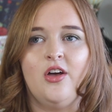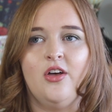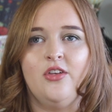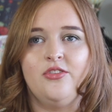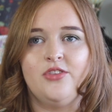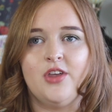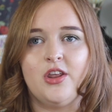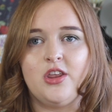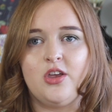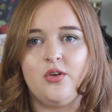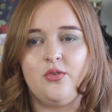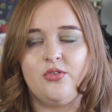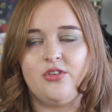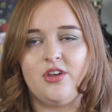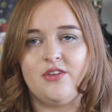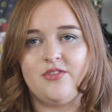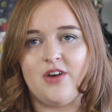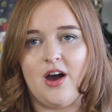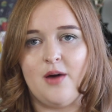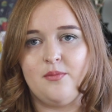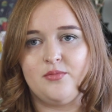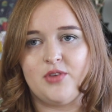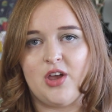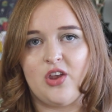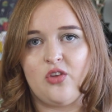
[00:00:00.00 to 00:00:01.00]
so that you receive
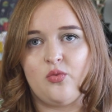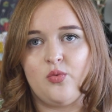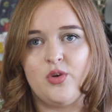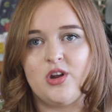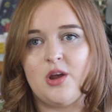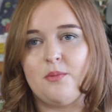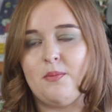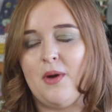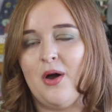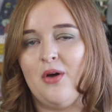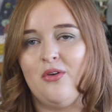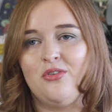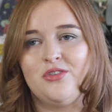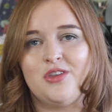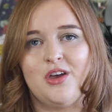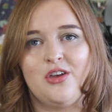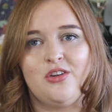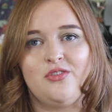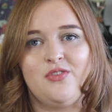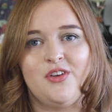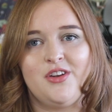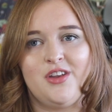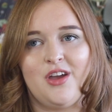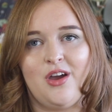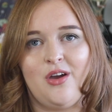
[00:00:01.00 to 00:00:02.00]
updates when I post
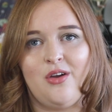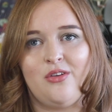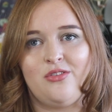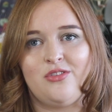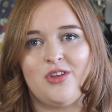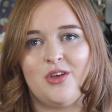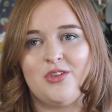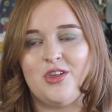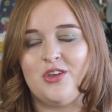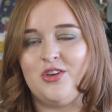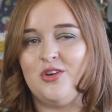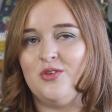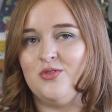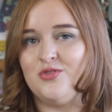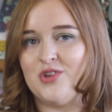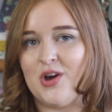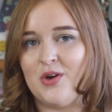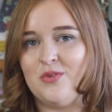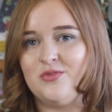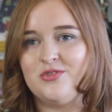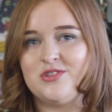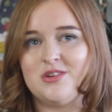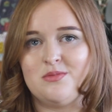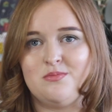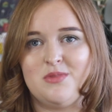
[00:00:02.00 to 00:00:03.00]
those videos so that you
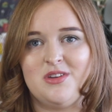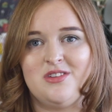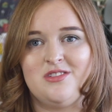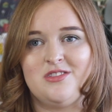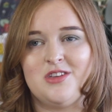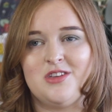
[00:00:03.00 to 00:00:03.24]
don't miss